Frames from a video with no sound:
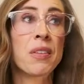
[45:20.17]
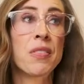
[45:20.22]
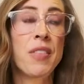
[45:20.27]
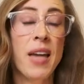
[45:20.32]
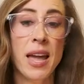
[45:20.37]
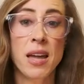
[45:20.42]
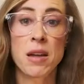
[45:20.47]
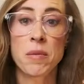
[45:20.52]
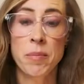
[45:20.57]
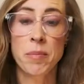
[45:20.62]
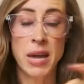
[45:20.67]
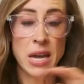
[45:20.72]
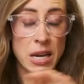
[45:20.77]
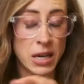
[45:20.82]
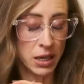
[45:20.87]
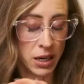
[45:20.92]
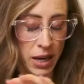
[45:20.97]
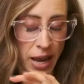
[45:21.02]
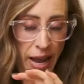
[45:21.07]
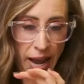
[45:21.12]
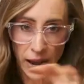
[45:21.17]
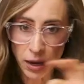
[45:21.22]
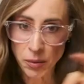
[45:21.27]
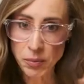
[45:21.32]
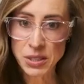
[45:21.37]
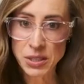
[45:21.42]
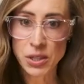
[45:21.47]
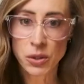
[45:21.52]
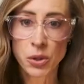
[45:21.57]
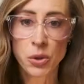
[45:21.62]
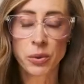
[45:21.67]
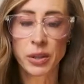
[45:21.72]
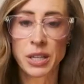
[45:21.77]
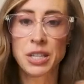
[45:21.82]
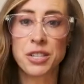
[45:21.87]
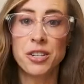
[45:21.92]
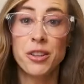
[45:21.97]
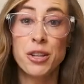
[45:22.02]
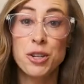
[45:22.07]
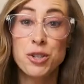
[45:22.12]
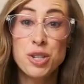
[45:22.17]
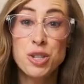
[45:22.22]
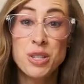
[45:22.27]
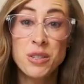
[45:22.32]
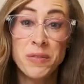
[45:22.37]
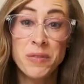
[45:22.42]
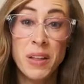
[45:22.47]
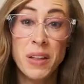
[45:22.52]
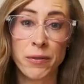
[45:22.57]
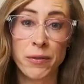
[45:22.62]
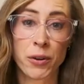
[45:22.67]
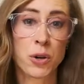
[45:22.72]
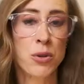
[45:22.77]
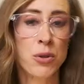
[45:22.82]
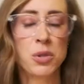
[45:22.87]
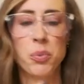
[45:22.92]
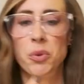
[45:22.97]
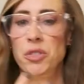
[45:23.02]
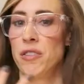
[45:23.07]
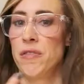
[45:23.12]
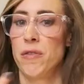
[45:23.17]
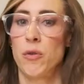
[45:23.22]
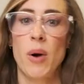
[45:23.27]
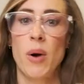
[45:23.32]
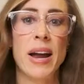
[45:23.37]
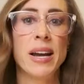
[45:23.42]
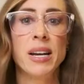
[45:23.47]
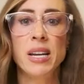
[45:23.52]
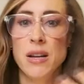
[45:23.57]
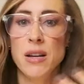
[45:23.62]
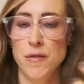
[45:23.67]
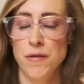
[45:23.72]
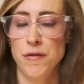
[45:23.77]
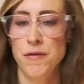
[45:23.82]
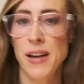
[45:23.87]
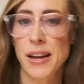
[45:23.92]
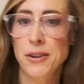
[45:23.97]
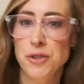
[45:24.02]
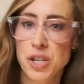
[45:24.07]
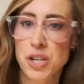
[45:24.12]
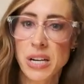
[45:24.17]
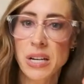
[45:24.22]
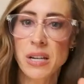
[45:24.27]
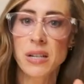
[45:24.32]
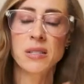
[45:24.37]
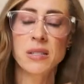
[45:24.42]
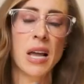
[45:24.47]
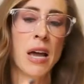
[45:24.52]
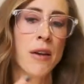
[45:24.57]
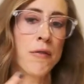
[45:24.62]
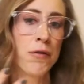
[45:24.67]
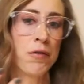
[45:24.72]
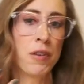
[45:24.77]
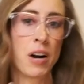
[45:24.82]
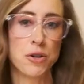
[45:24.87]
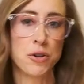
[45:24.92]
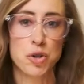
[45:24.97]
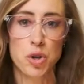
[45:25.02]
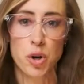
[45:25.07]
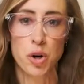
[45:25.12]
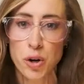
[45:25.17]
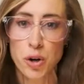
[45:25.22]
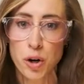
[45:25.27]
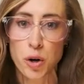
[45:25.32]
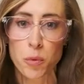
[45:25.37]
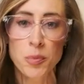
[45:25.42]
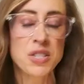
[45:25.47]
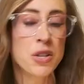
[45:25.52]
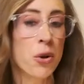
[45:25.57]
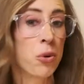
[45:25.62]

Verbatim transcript: They make absolutely delicious flavors with a variety of veggies and fresh herbs.